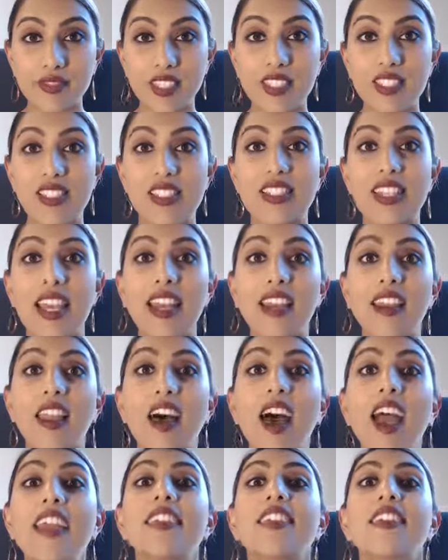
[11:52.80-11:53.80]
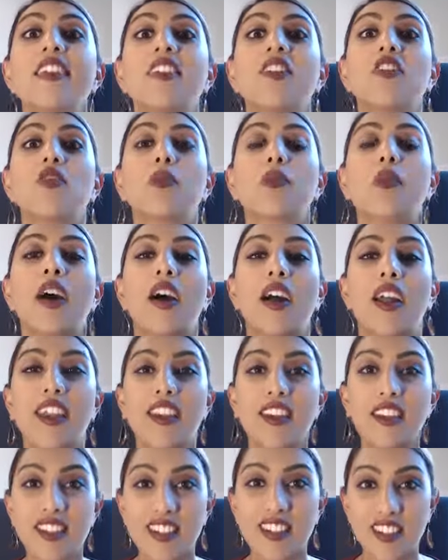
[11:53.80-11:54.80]
Stay light in your
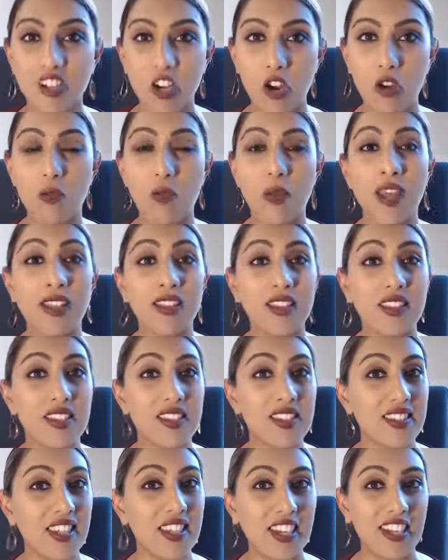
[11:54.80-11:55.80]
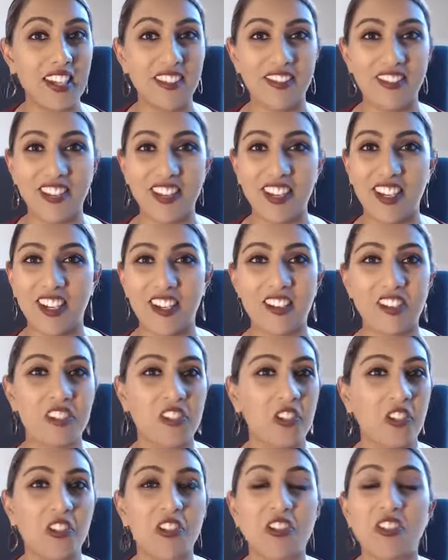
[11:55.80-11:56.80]
mind. Don't make this significant.
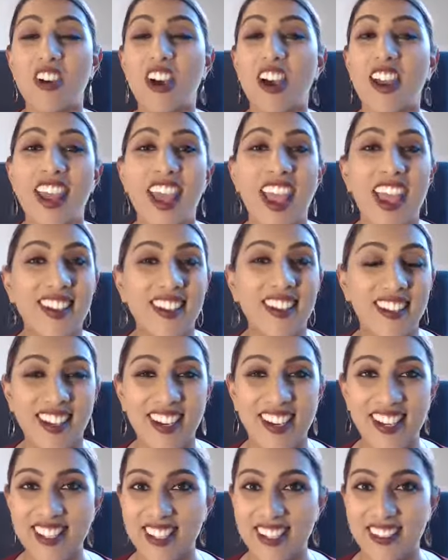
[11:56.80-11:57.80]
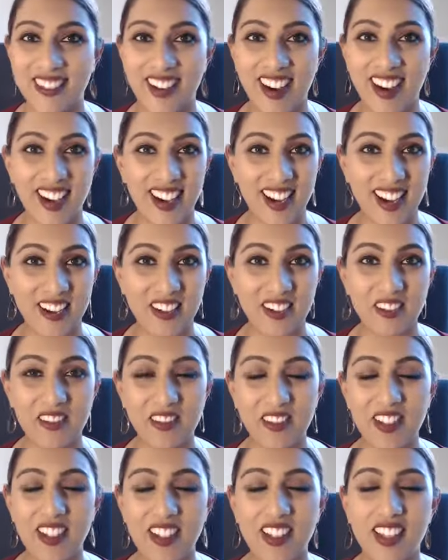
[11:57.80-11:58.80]
Don't try to analyze it right now.
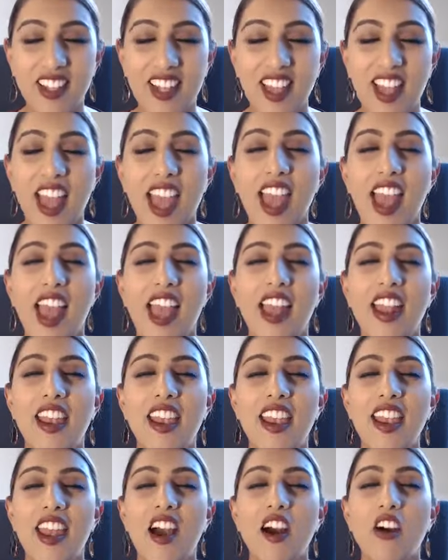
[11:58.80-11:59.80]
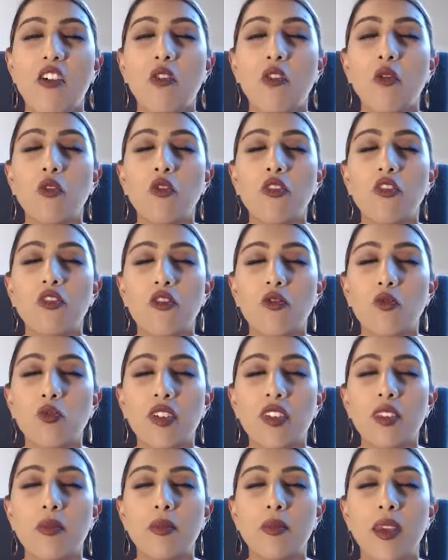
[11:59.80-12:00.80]
And now with
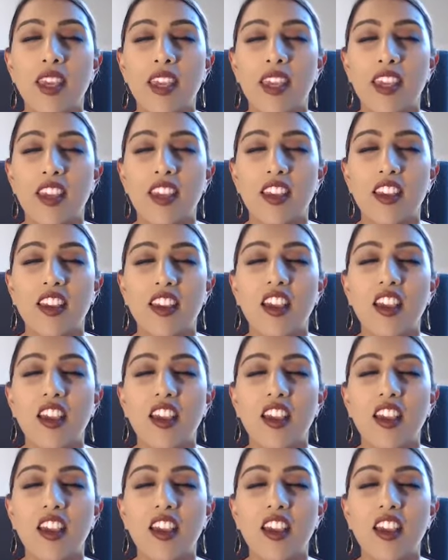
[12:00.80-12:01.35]
me,